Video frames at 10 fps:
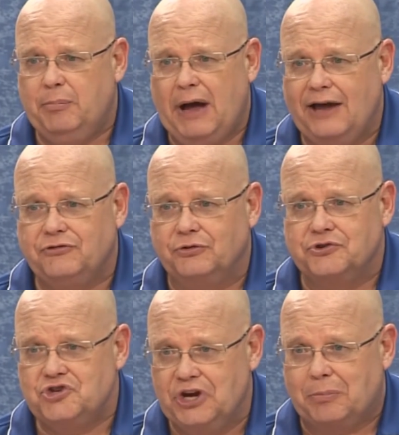
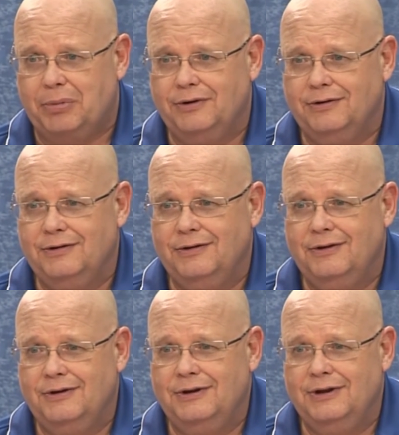apostleship.
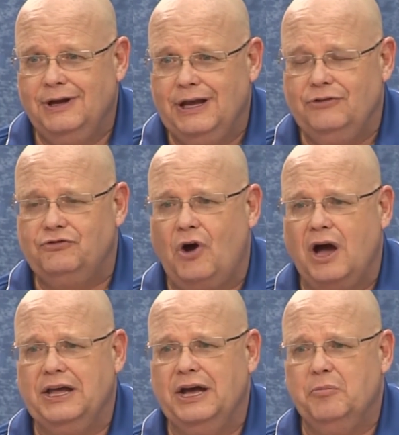He's
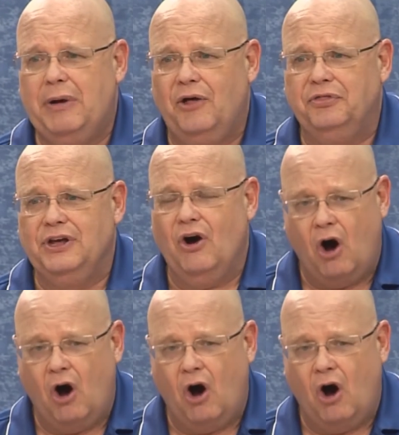talking about the